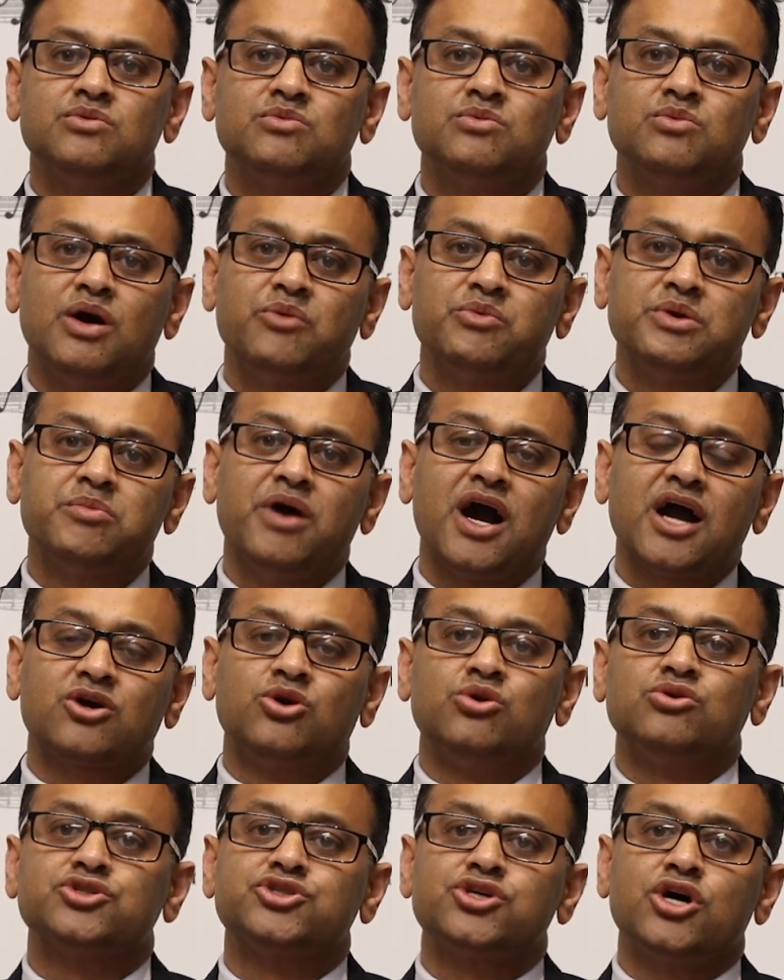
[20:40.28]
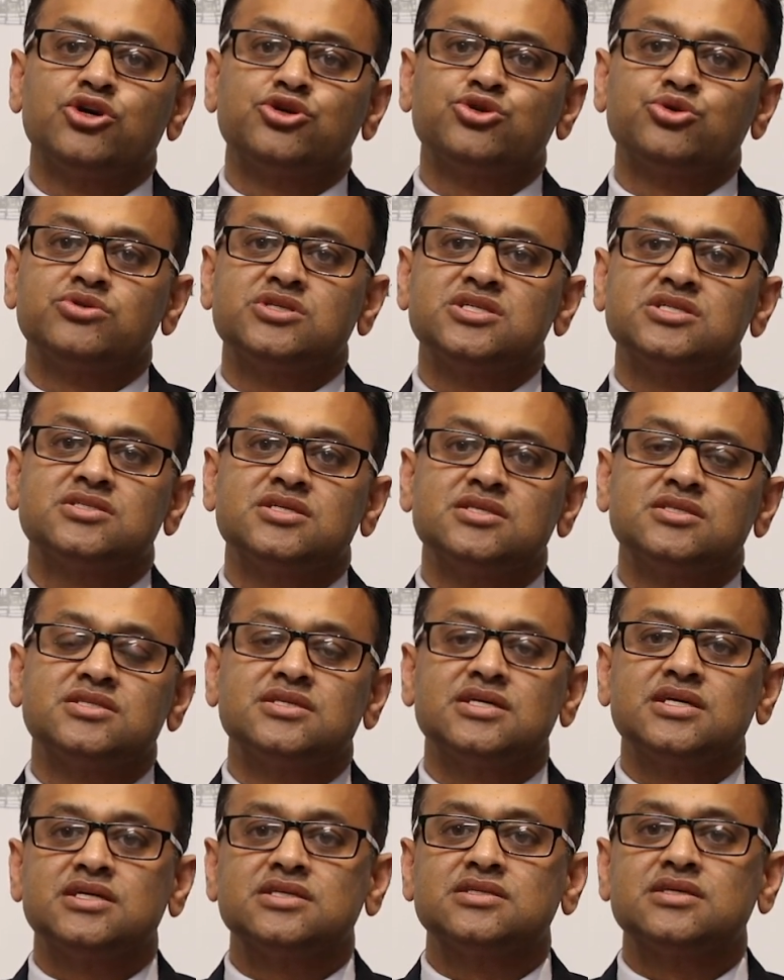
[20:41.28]
what we might call social
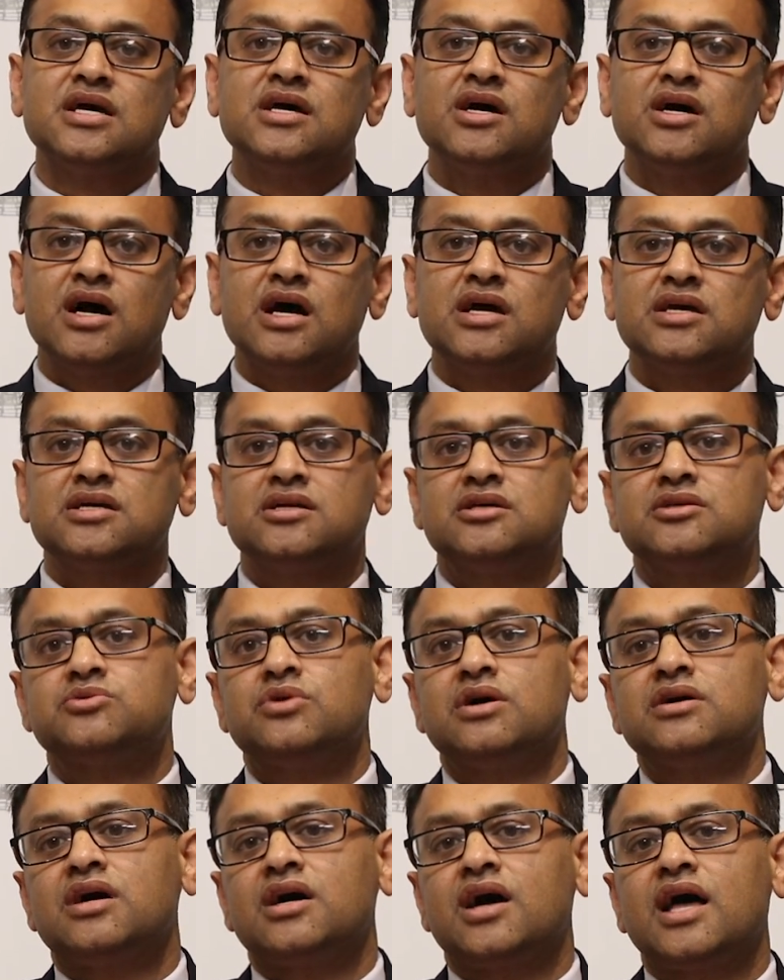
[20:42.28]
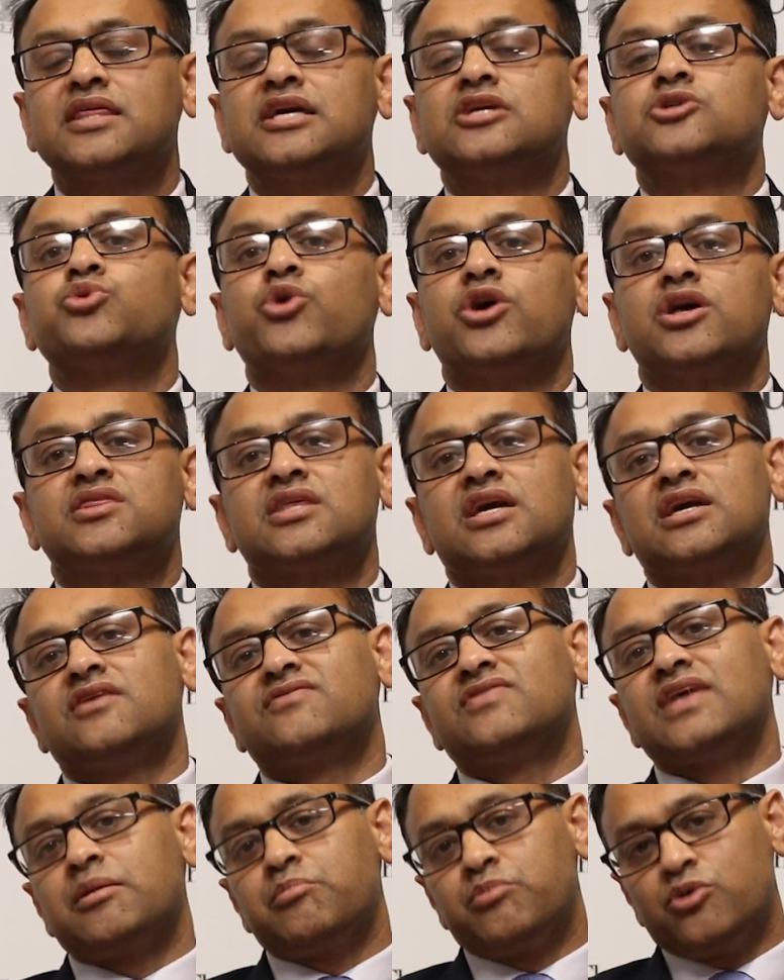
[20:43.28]
distancing is, I think it's worth thinking
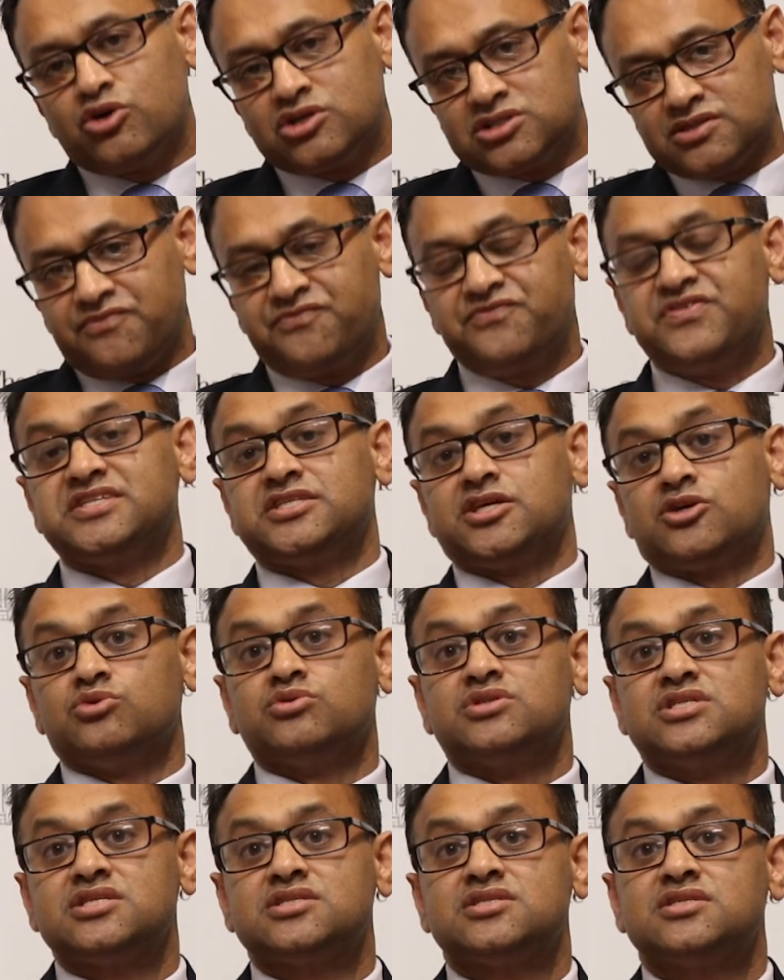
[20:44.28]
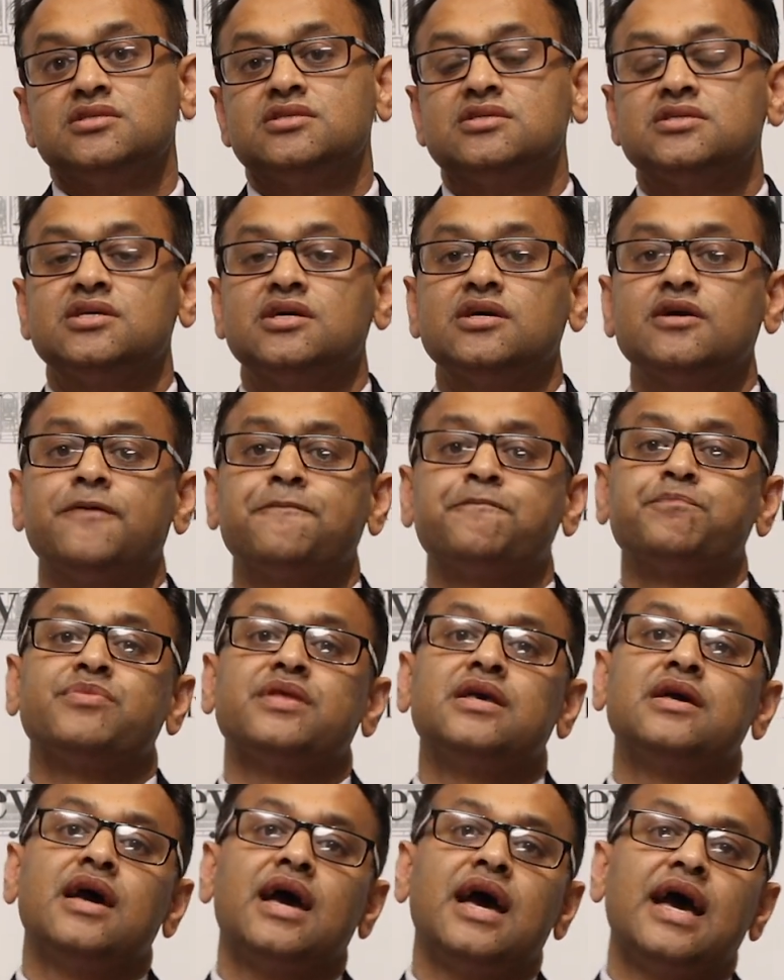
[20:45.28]
of that more as a physical distancing,
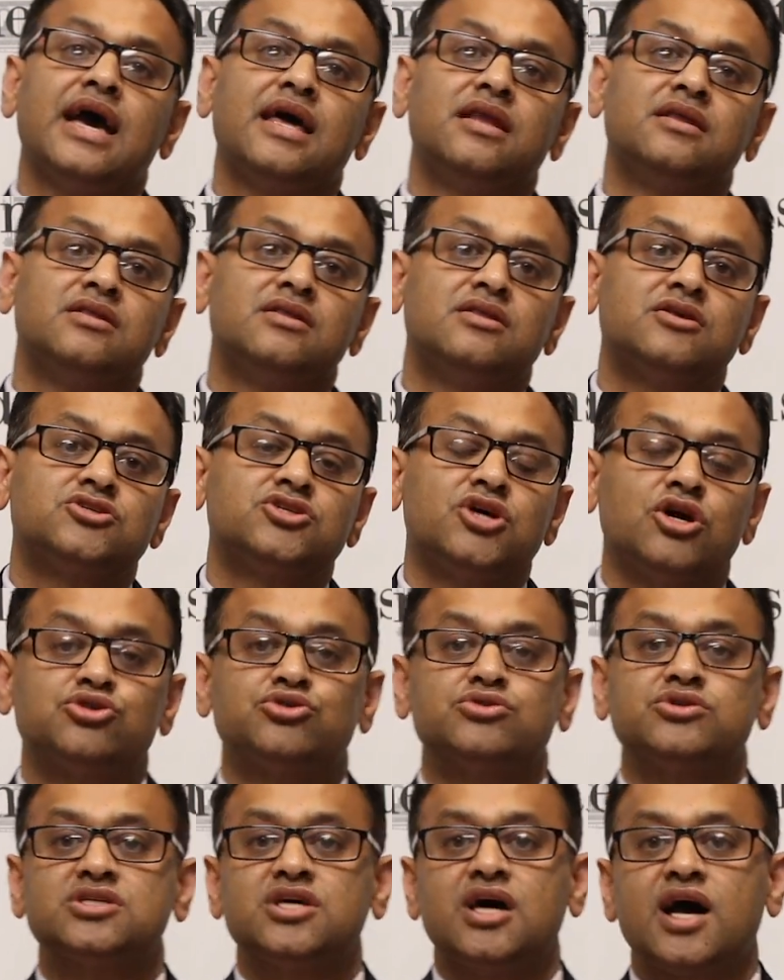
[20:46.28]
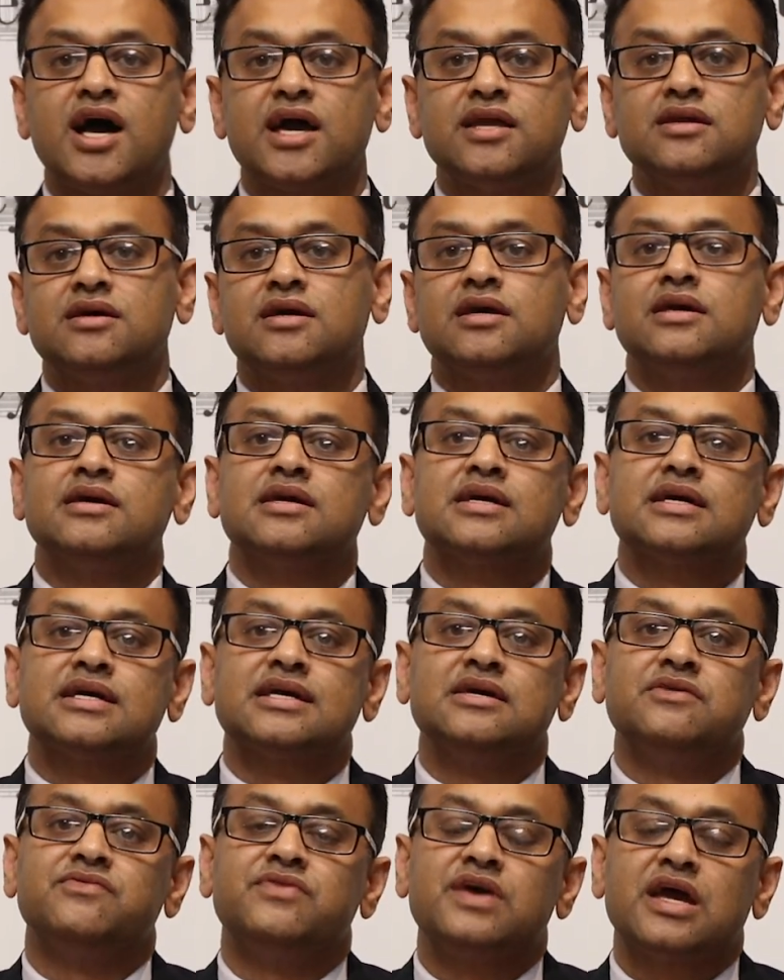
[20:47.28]
and the social side
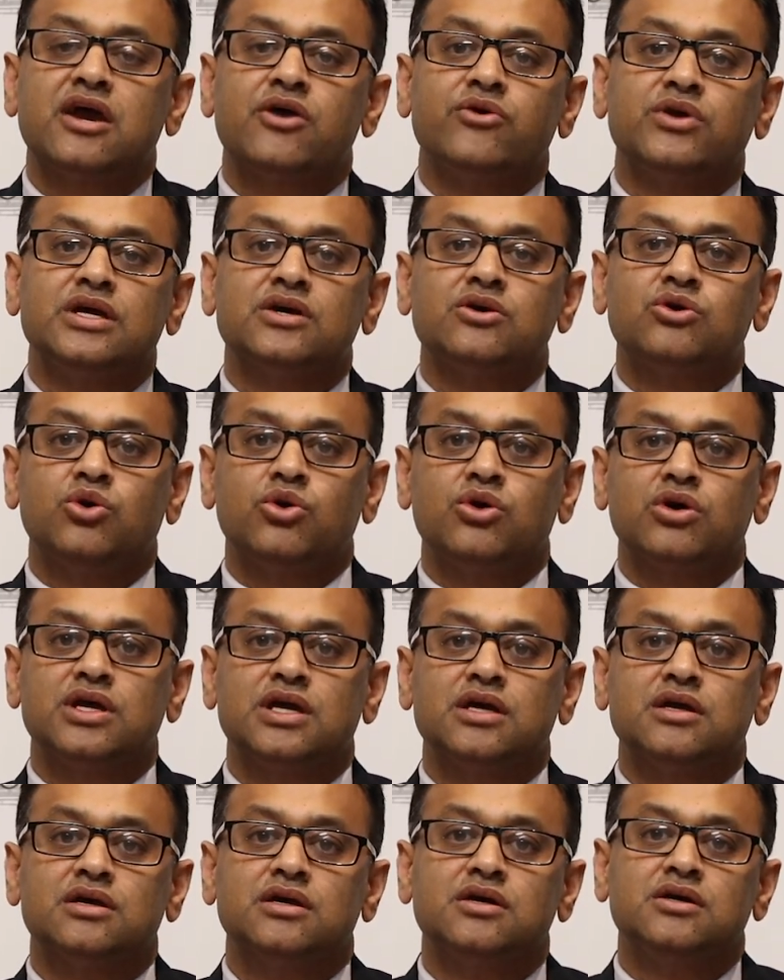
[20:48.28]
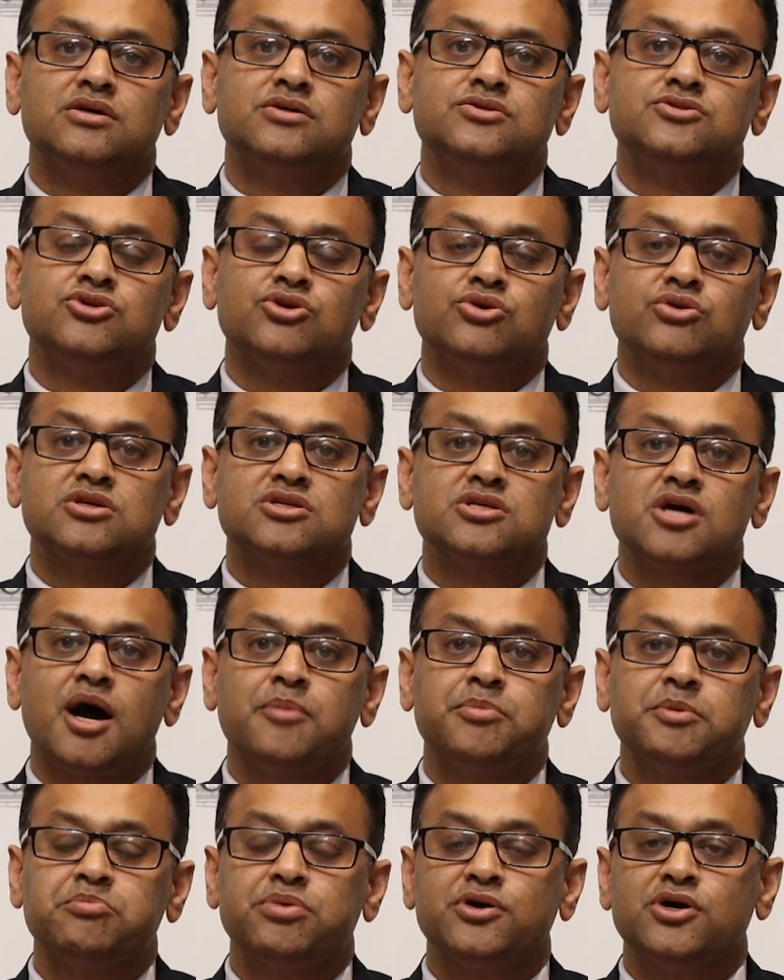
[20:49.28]
can vary according to the
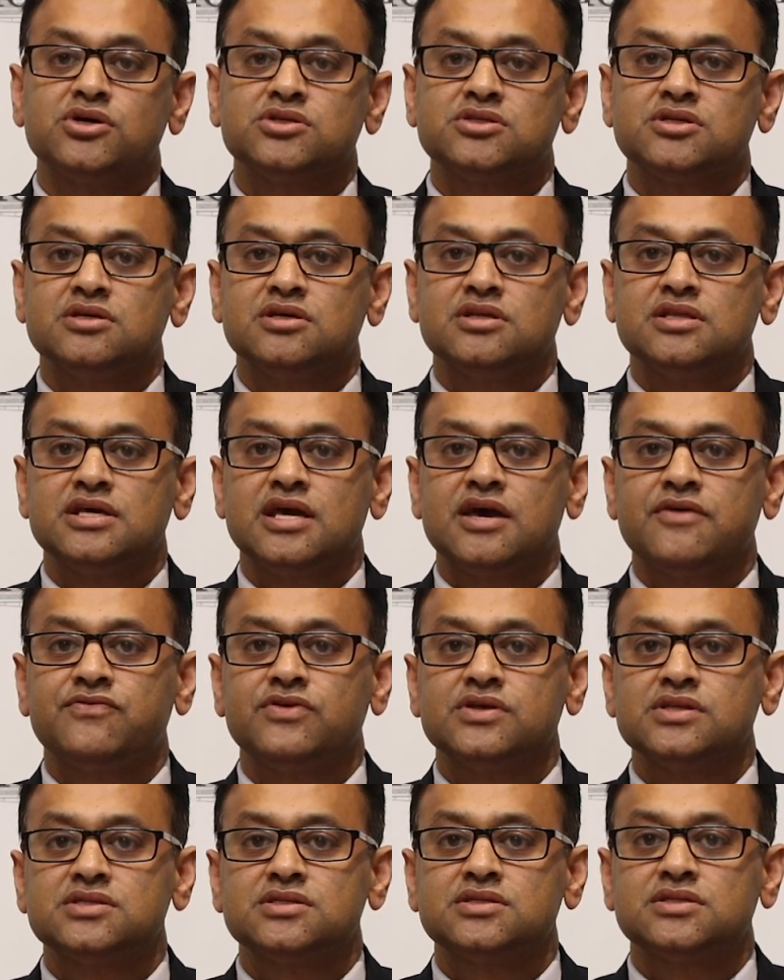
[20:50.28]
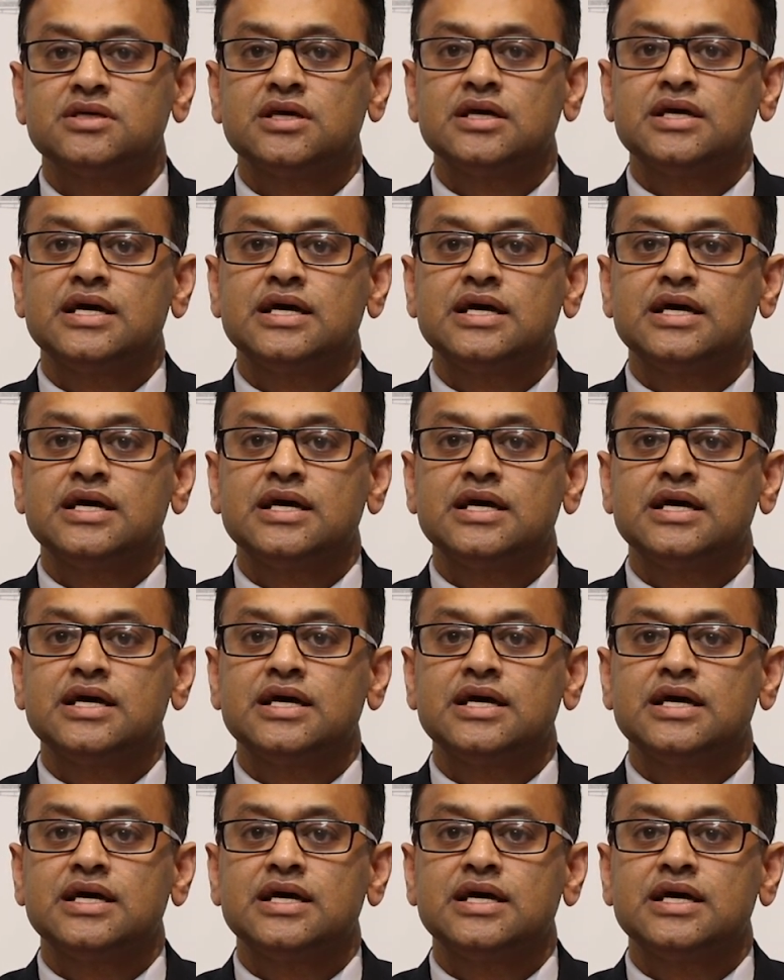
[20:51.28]
type of person and the efforts